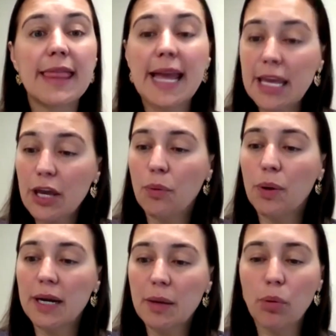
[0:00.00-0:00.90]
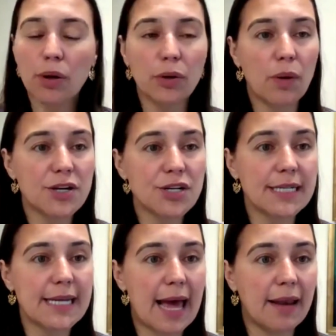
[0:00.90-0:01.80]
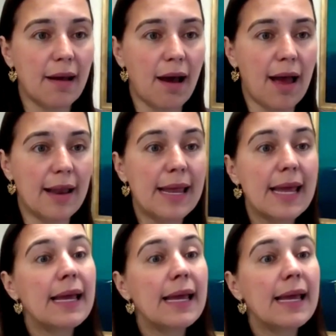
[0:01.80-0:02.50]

Thank you. What an important question to end on.